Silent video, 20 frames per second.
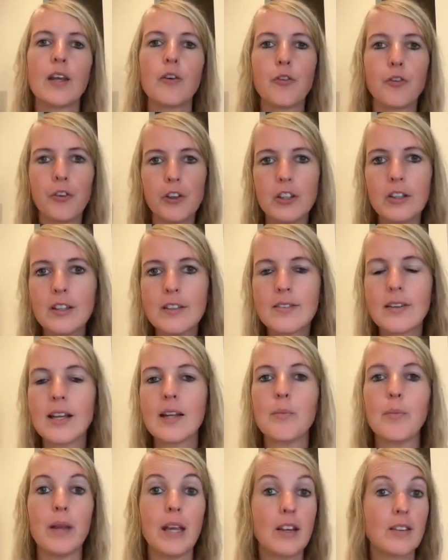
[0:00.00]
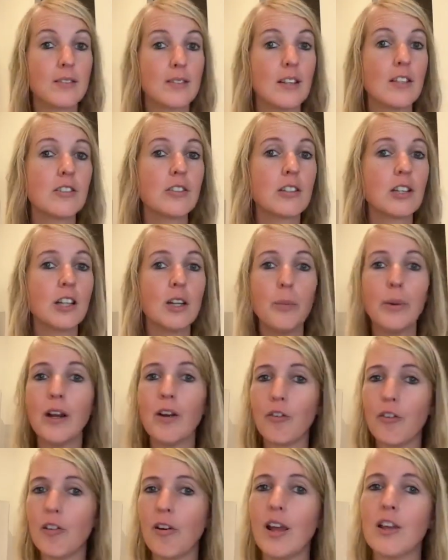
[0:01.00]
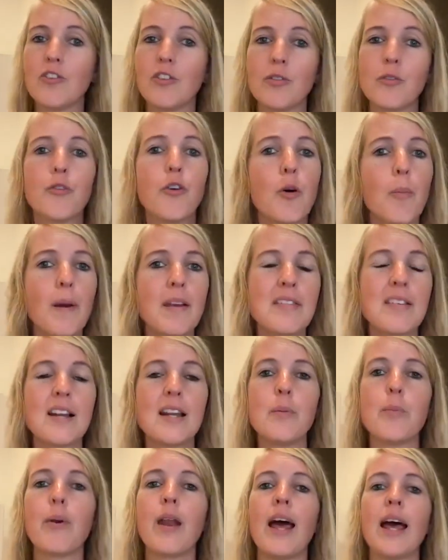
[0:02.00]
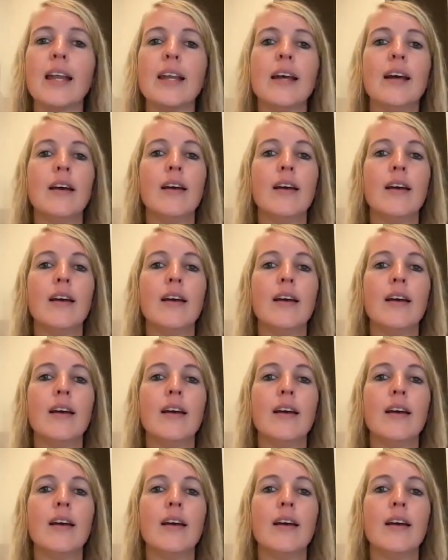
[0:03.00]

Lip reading: fill this in, because this is gonna be the foundation for my sleep plan.